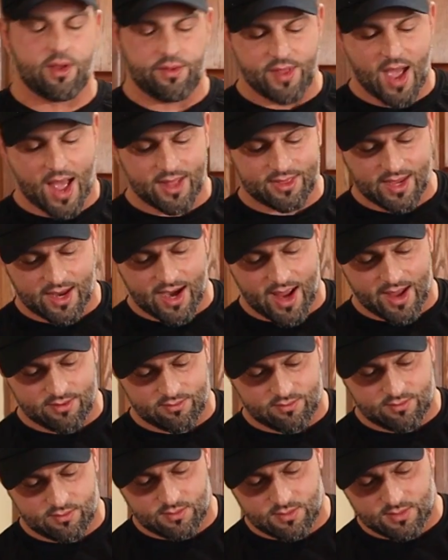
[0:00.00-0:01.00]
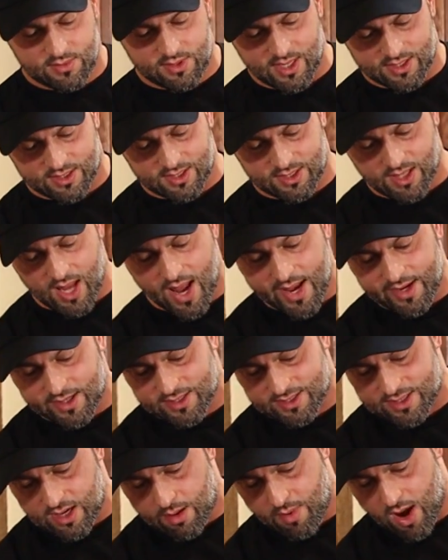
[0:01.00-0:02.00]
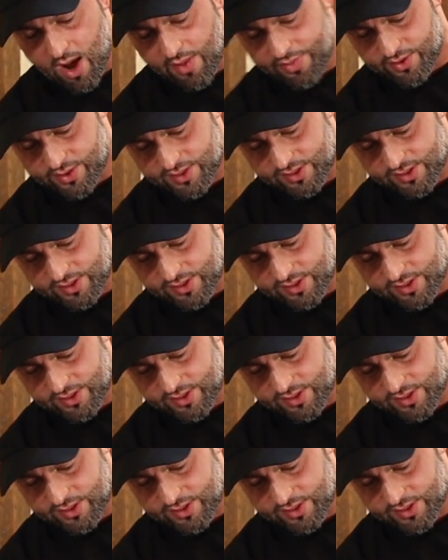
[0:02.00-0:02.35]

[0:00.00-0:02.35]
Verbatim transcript: not that I dislike some other